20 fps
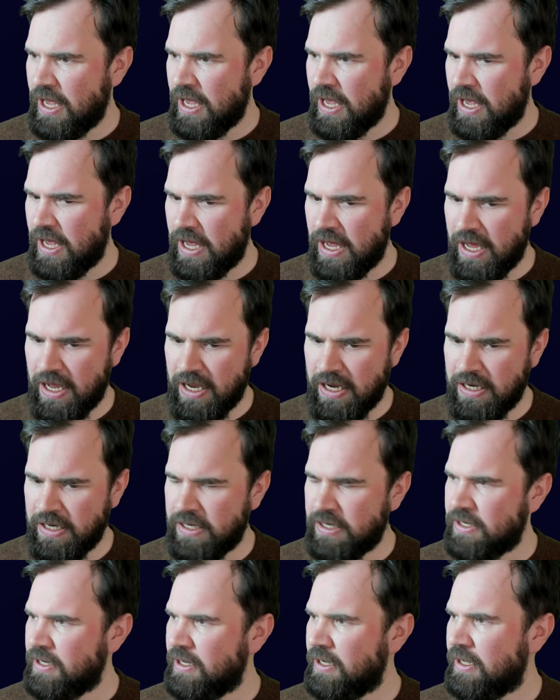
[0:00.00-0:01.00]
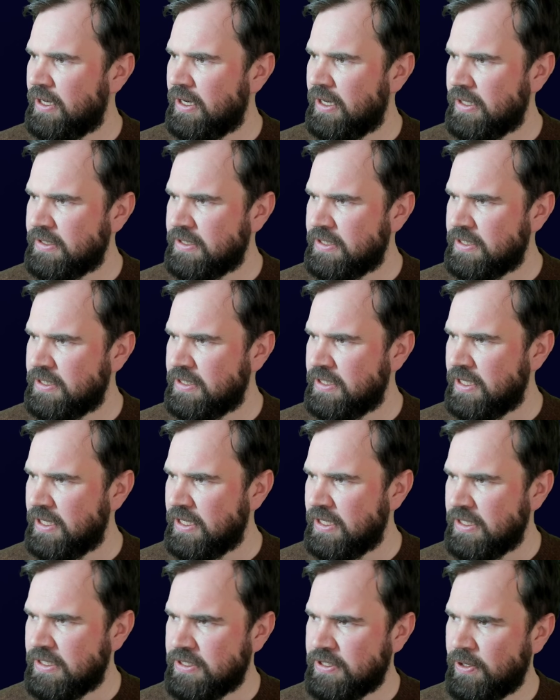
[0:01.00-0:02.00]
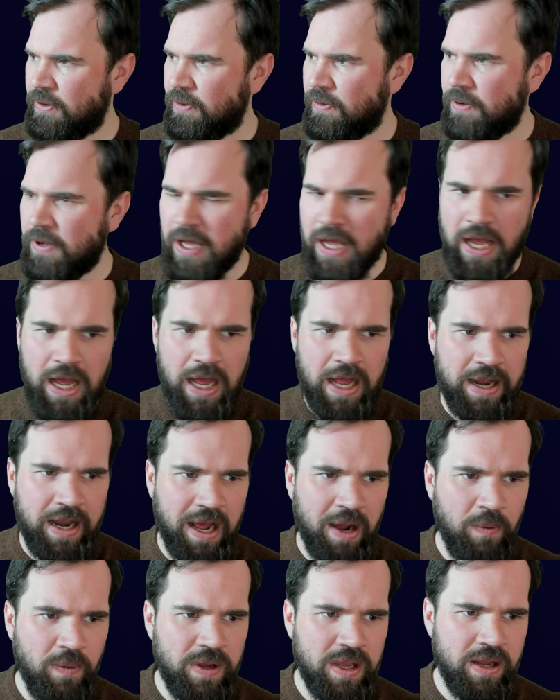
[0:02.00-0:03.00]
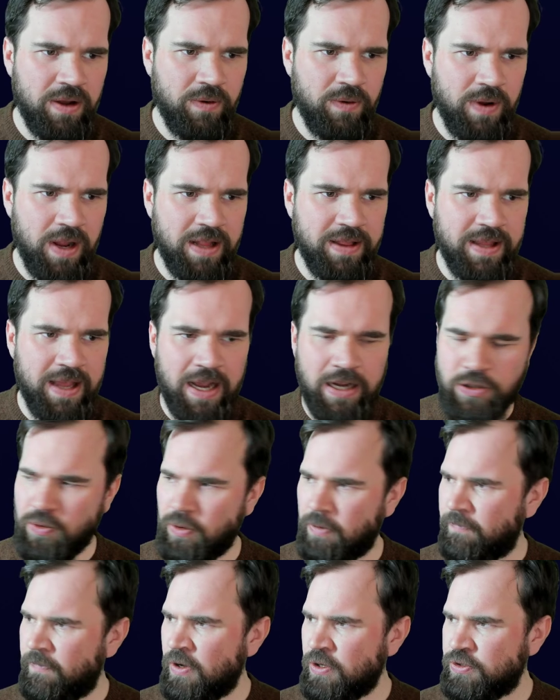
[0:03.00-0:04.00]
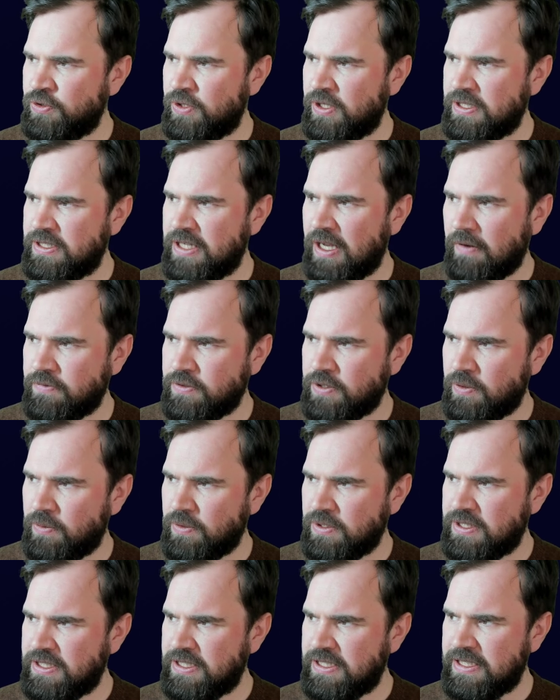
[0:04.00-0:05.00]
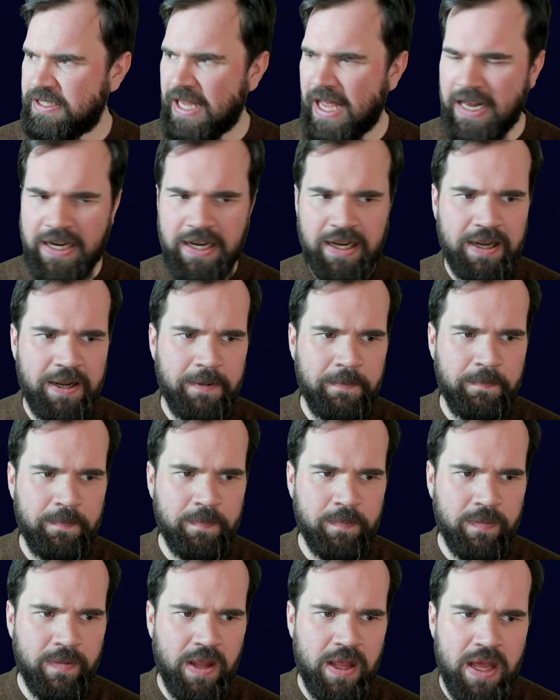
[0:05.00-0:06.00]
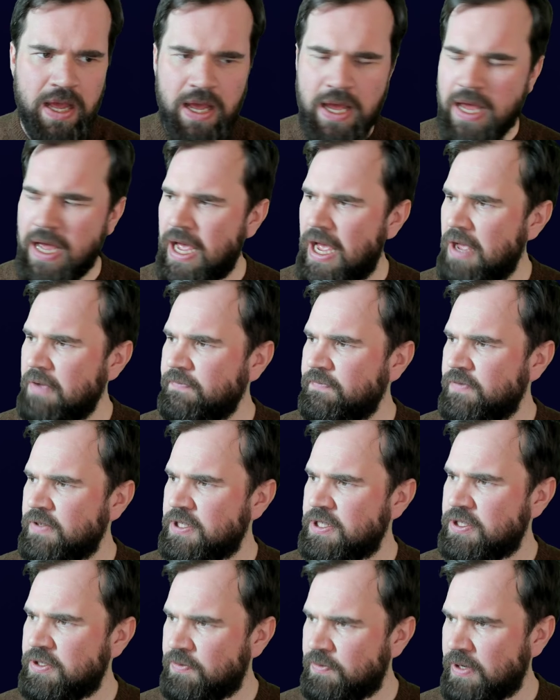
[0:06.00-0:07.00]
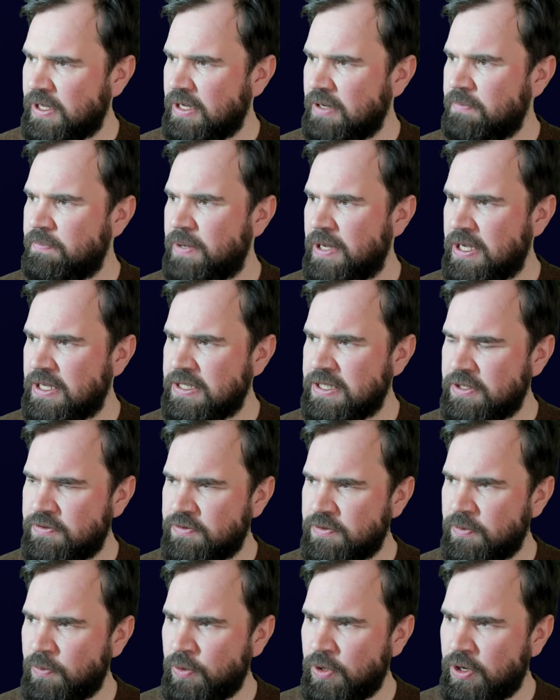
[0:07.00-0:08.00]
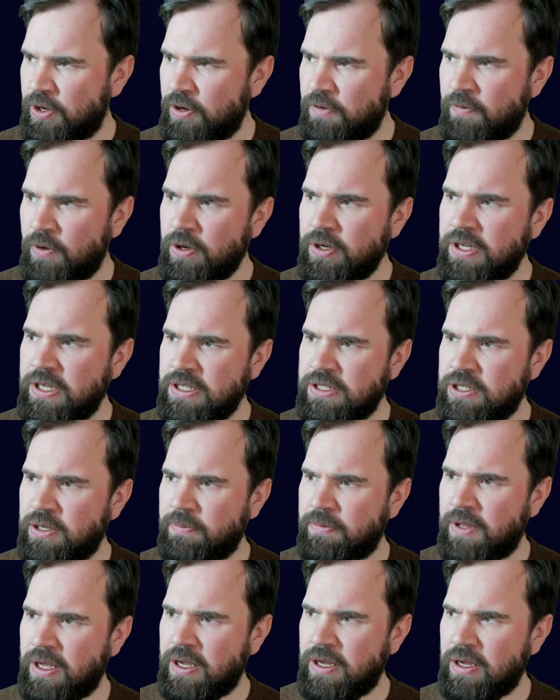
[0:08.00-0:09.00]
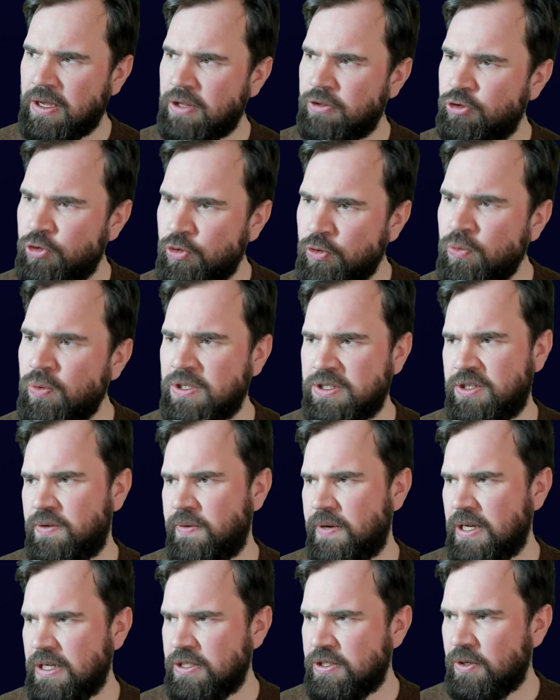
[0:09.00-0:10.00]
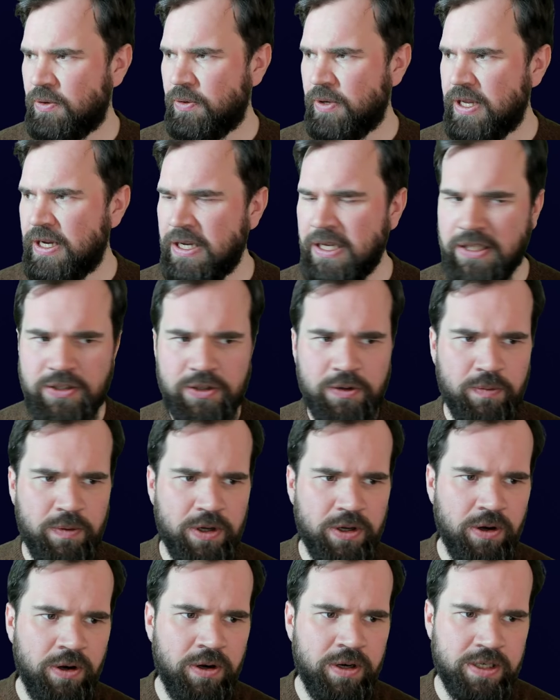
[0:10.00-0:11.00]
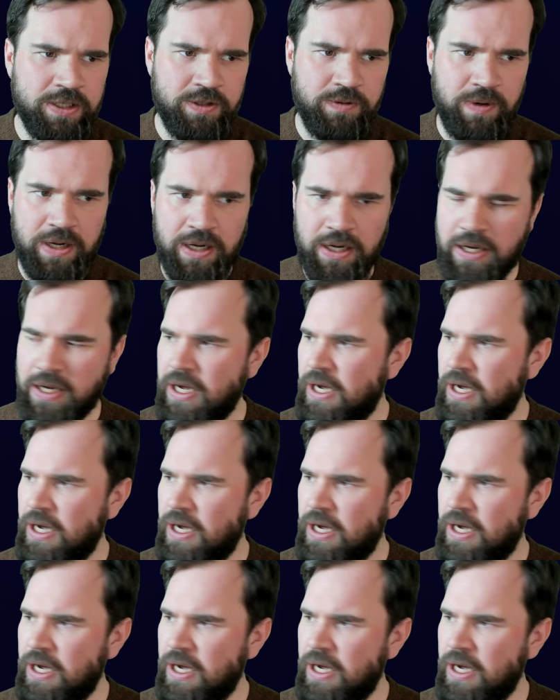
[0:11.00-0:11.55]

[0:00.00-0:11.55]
And let's see. So, and now we create the actual function itself. So it's static f string, because we're converting something to a string. So it needs to return a string.